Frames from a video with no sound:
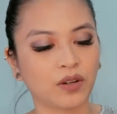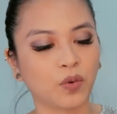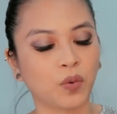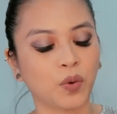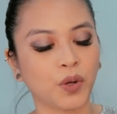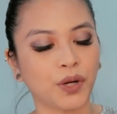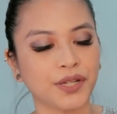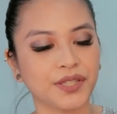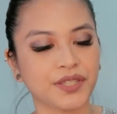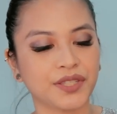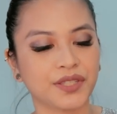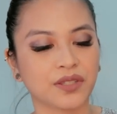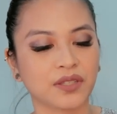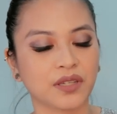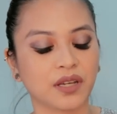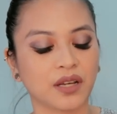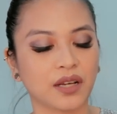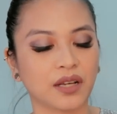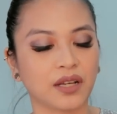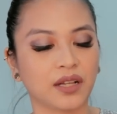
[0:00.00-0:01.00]

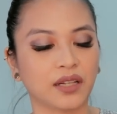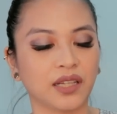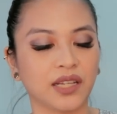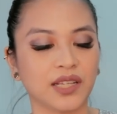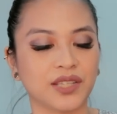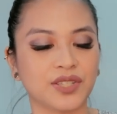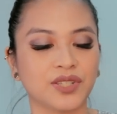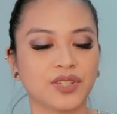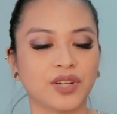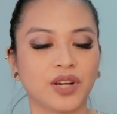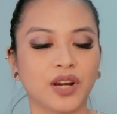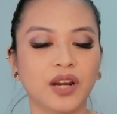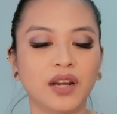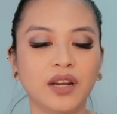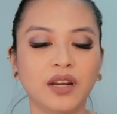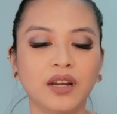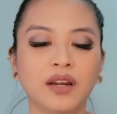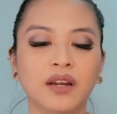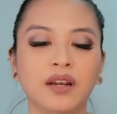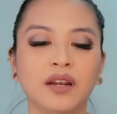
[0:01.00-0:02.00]
quartz
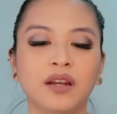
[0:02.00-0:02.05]
cluster.